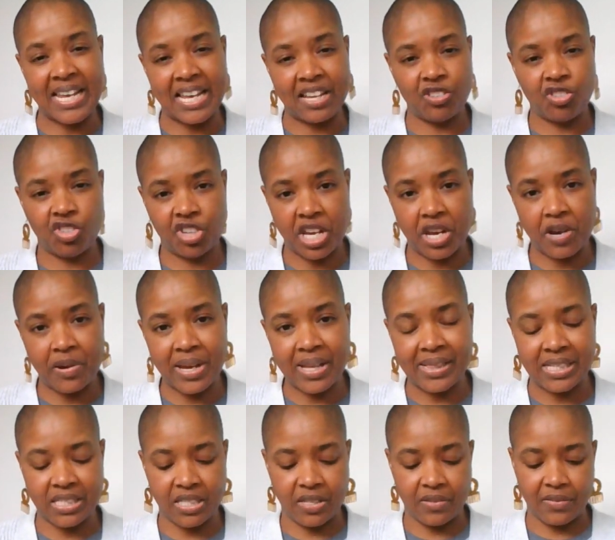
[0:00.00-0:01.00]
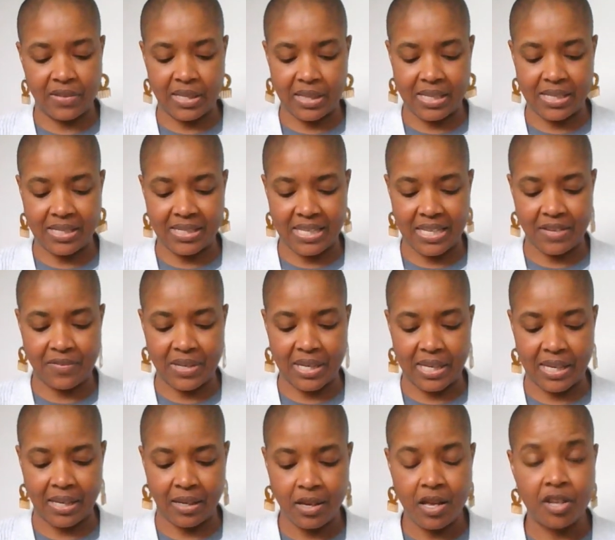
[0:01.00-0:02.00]
and sharing this event this
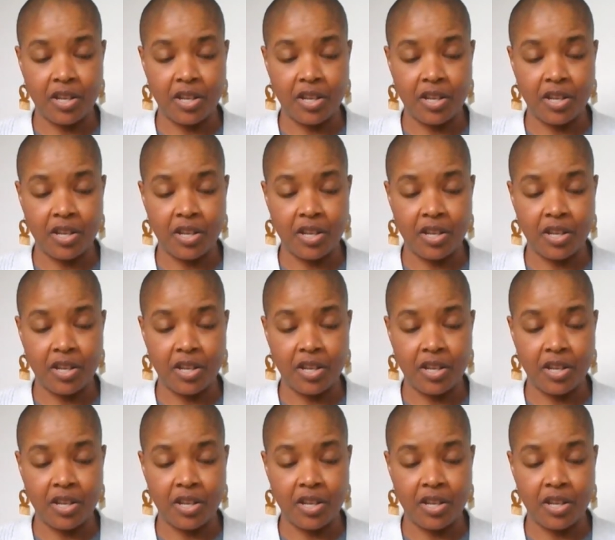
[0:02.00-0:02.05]
evening